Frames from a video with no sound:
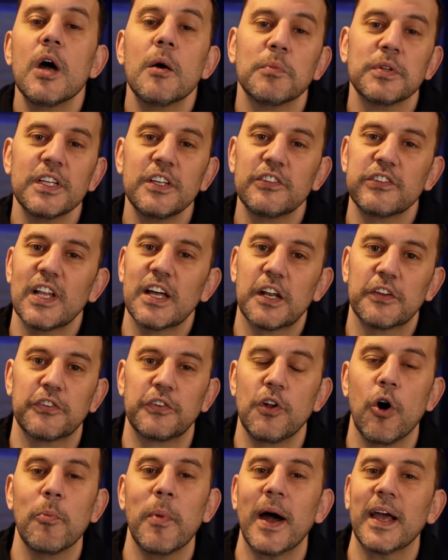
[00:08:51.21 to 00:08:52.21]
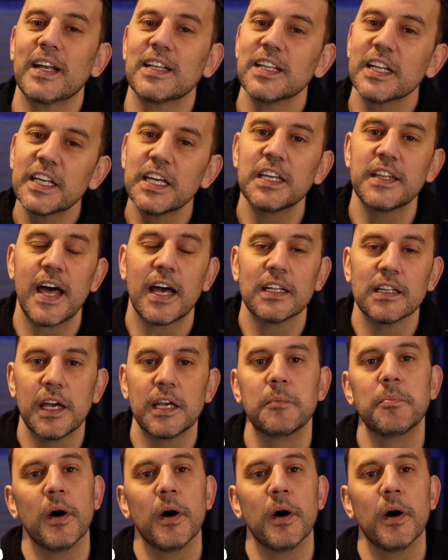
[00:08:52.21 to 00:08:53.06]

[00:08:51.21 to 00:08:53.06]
please let us know by clicking that like